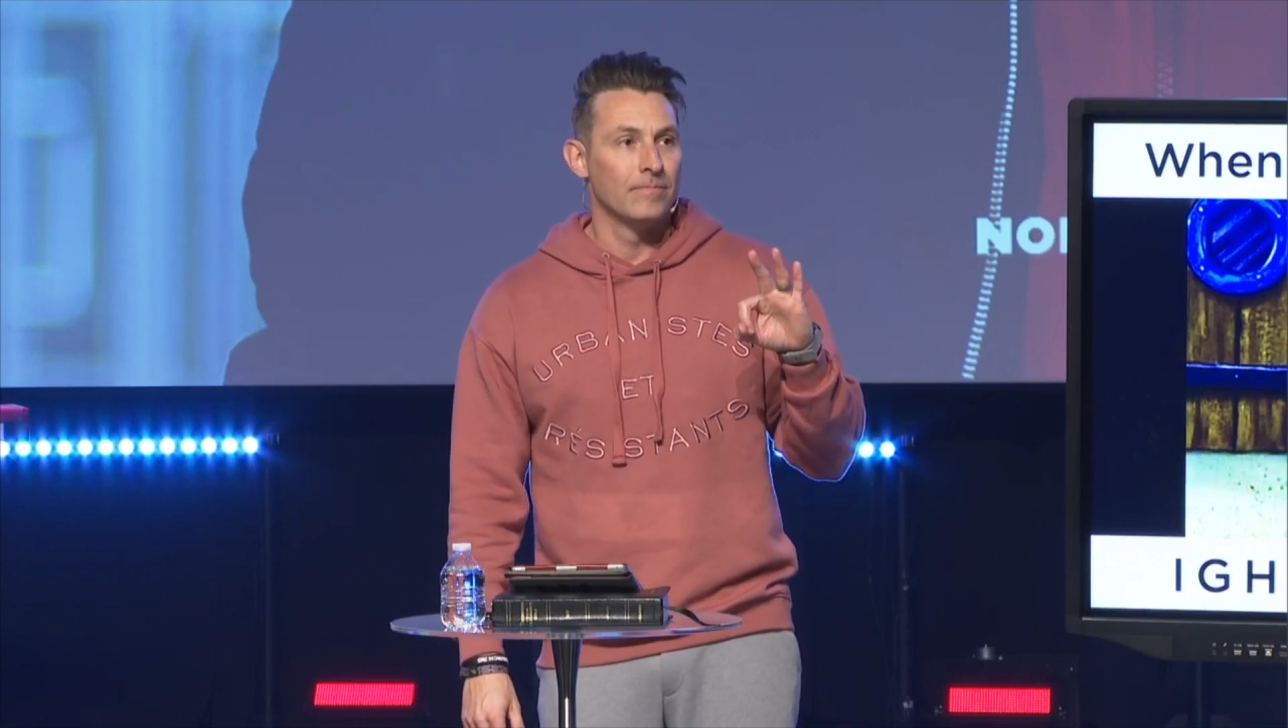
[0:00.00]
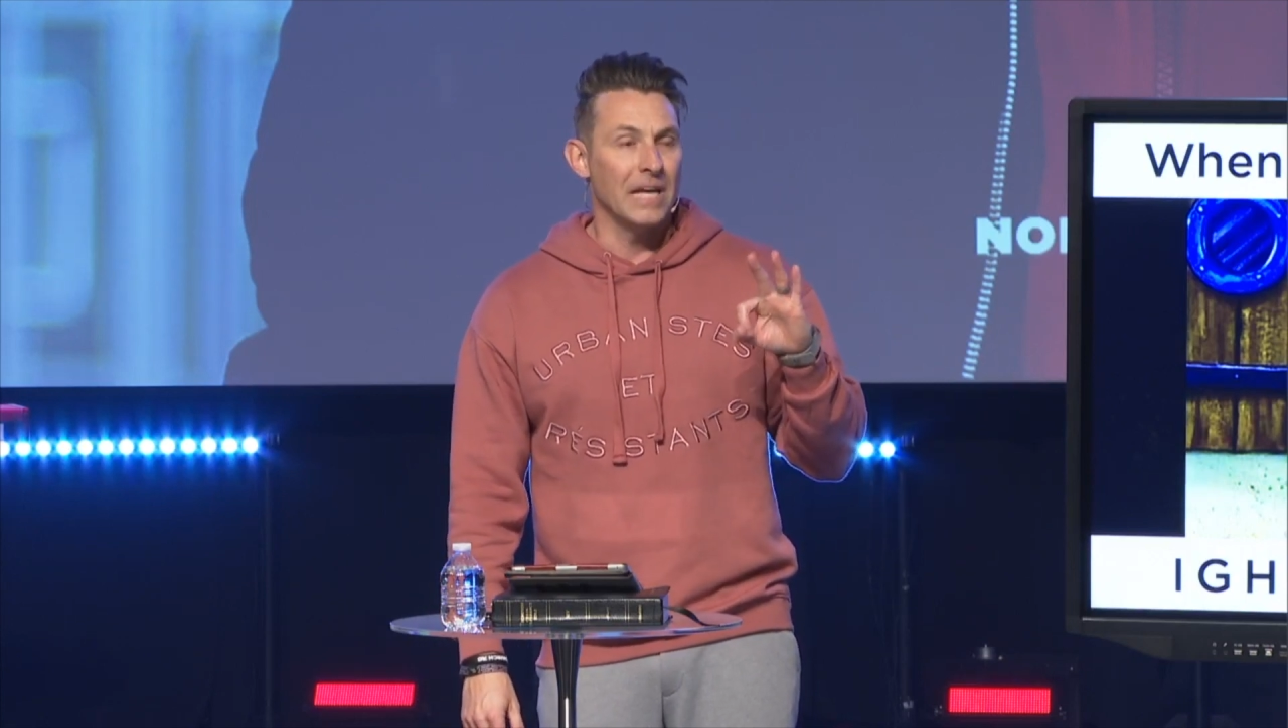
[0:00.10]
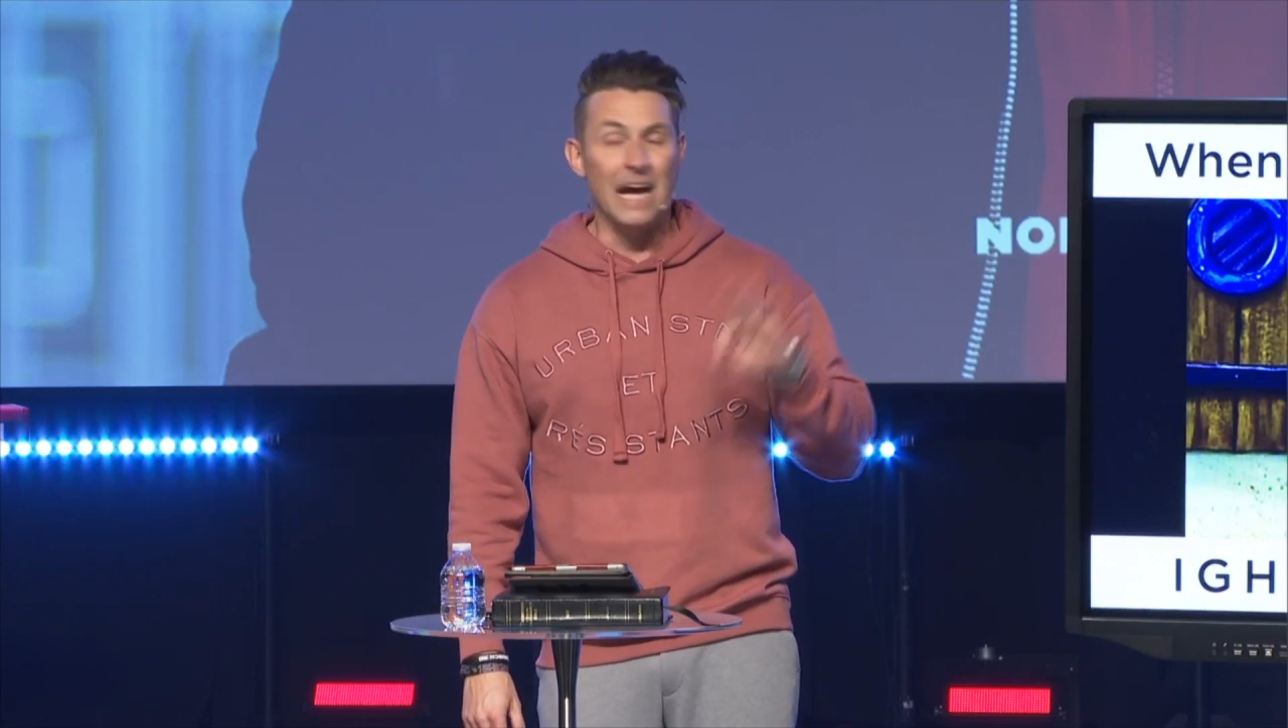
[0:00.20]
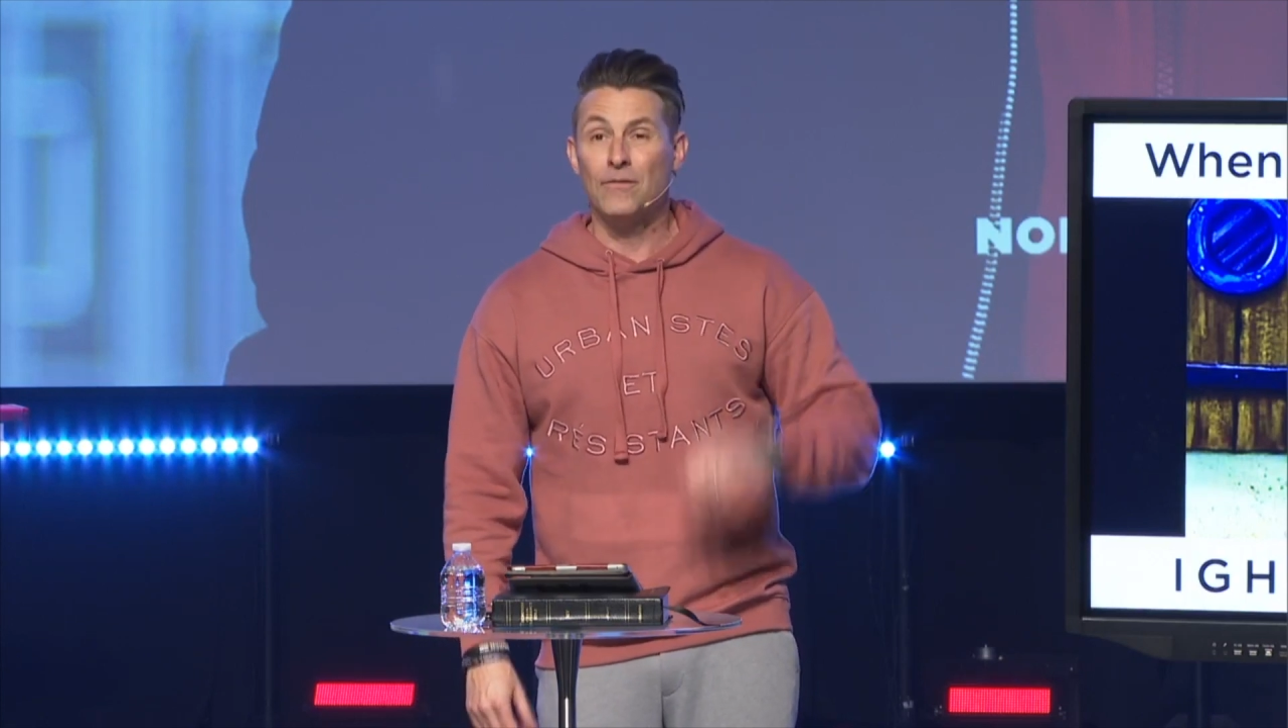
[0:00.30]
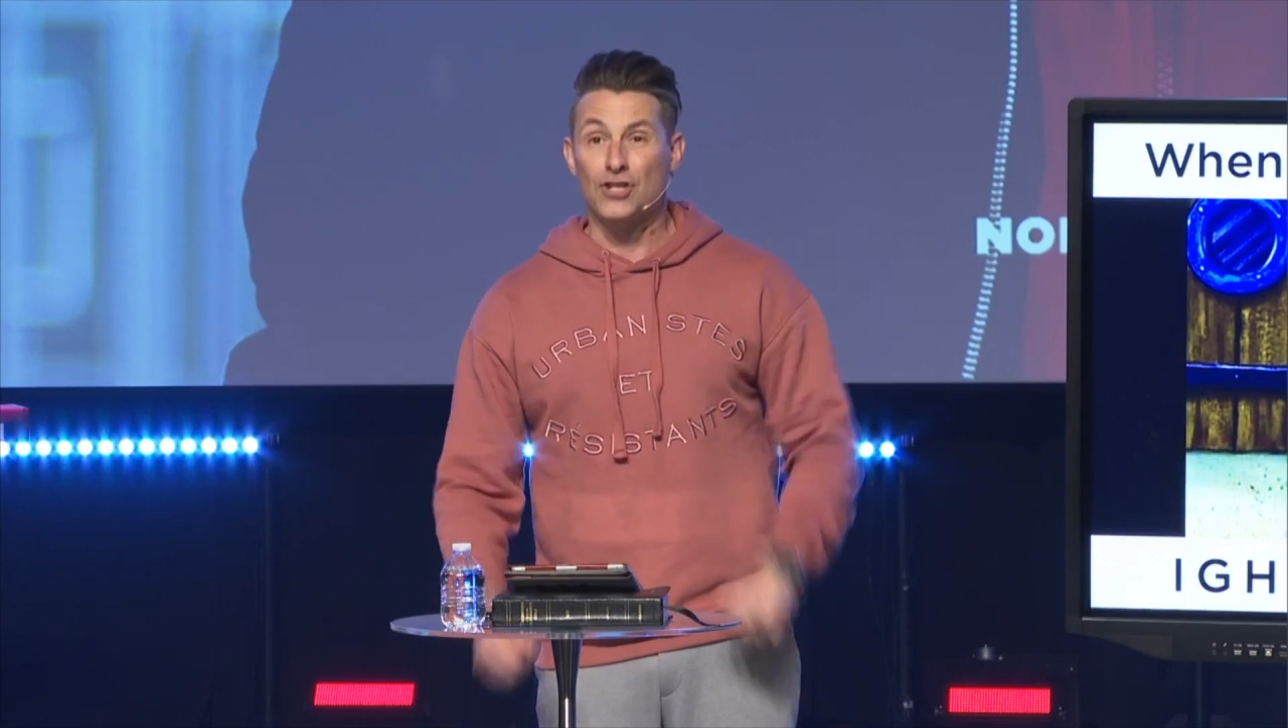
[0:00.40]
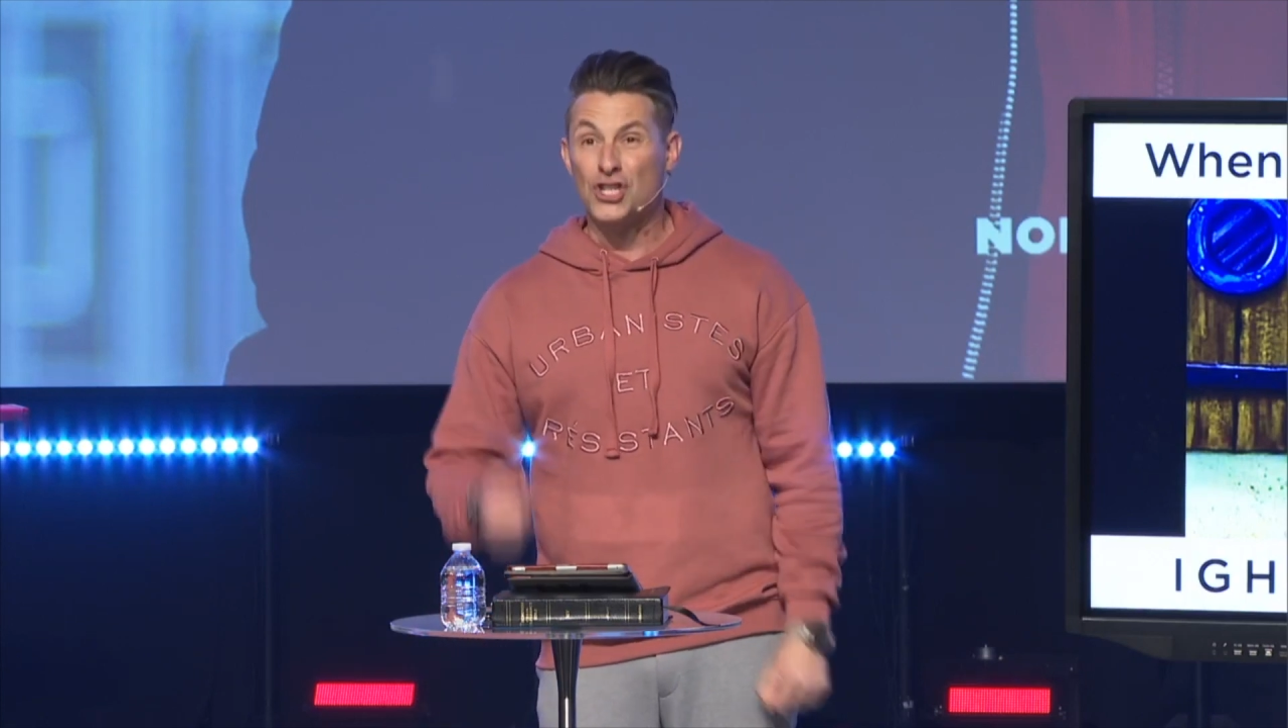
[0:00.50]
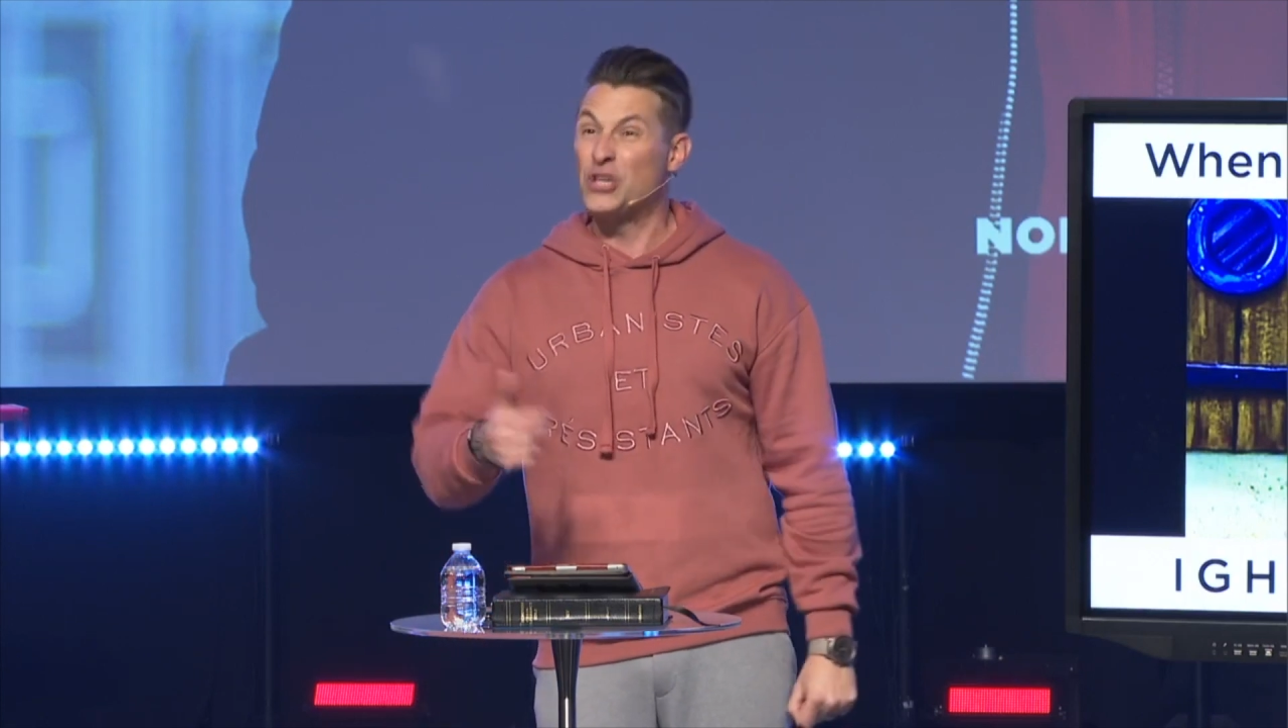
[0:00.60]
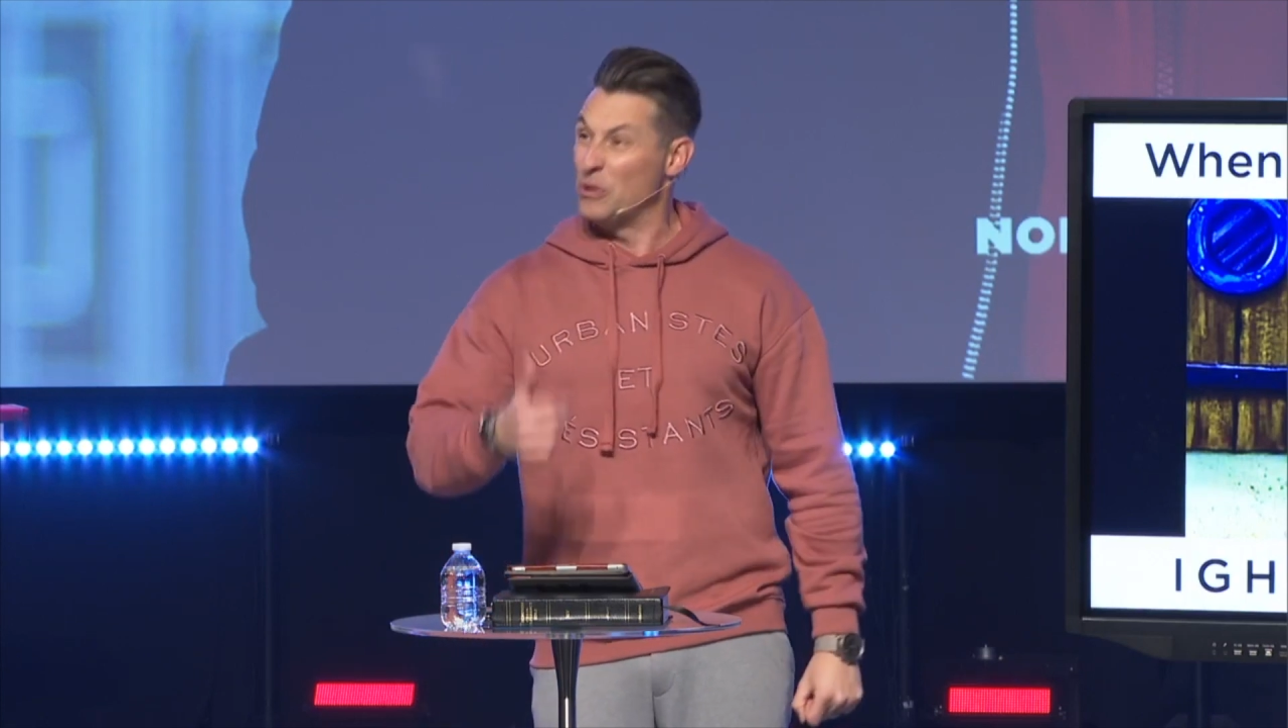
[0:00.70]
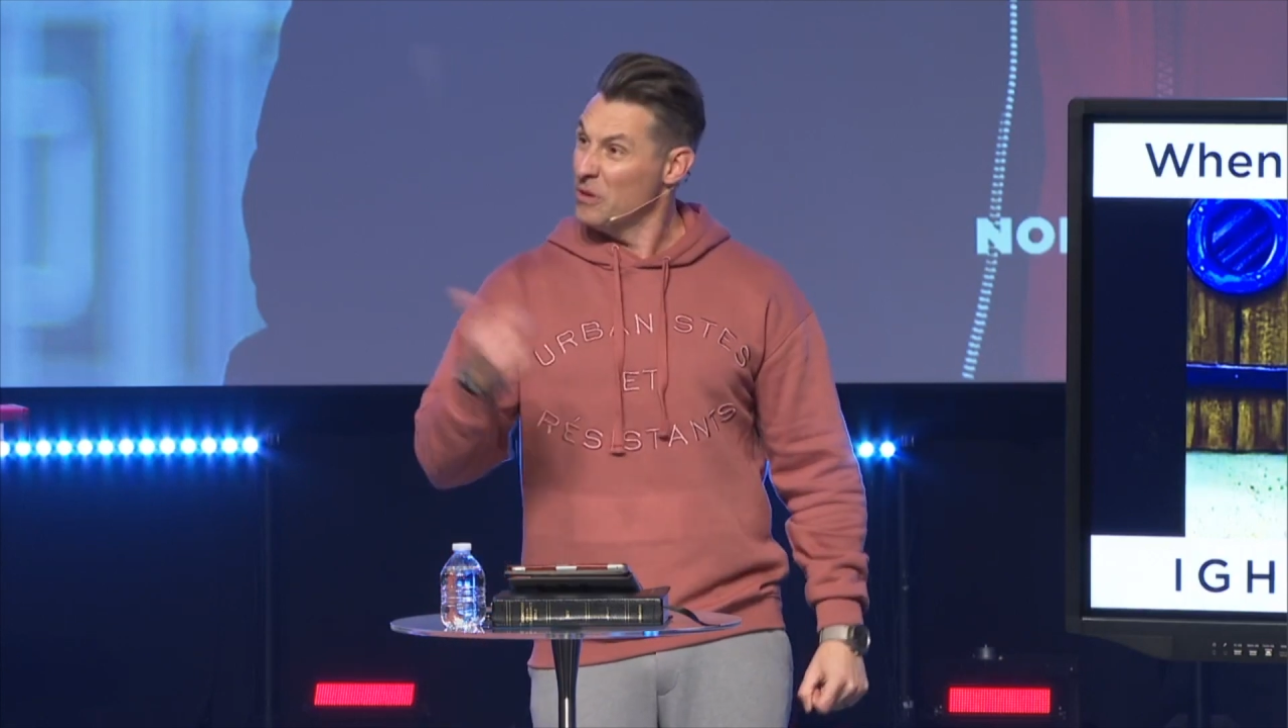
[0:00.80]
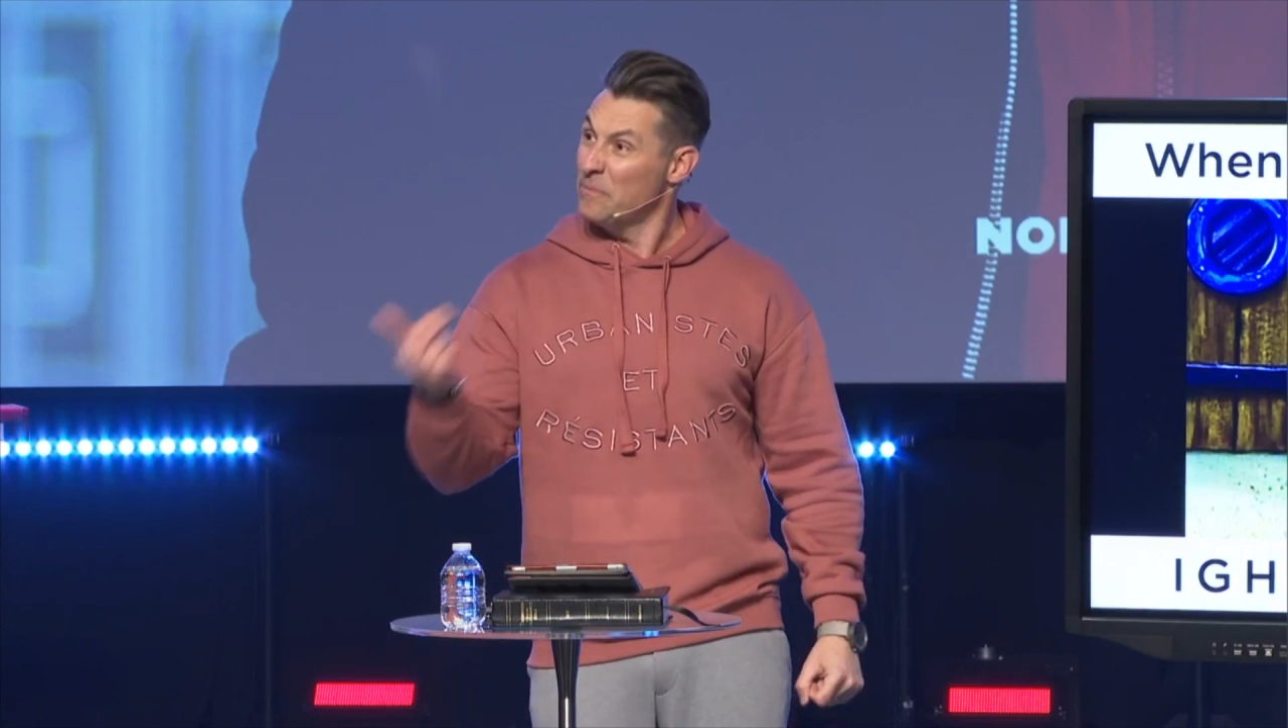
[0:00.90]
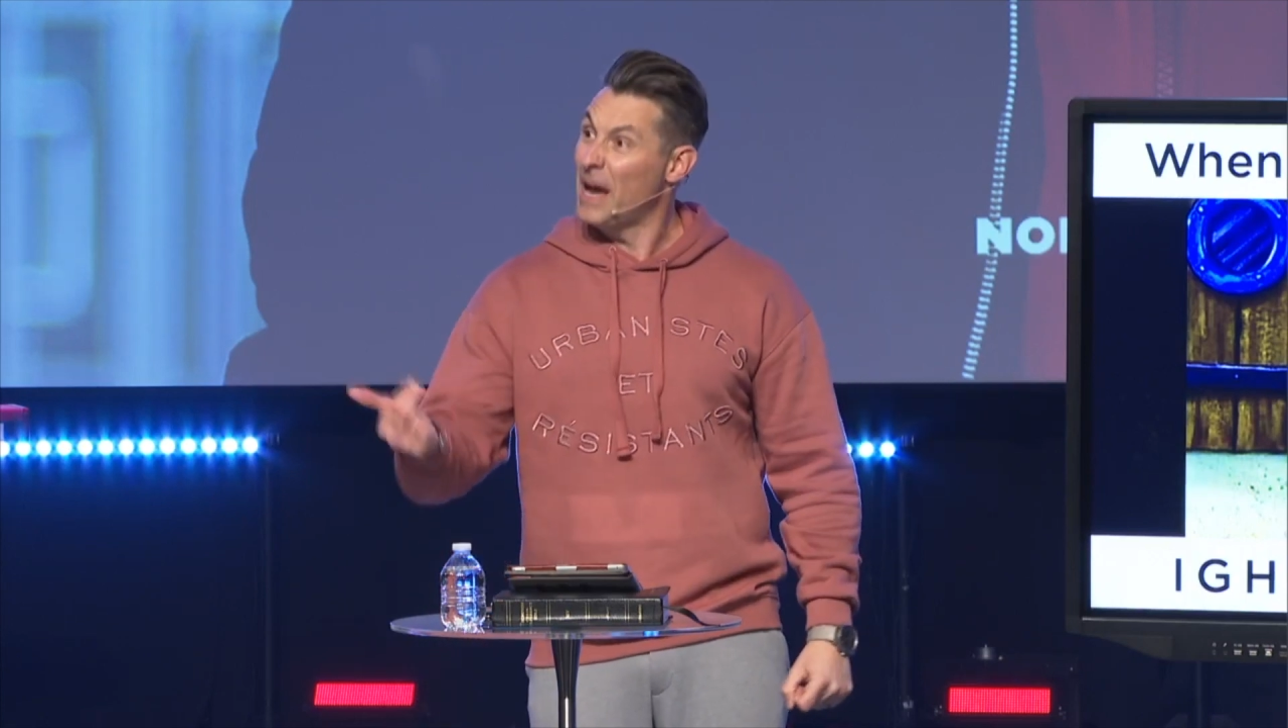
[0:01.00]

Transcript: Average student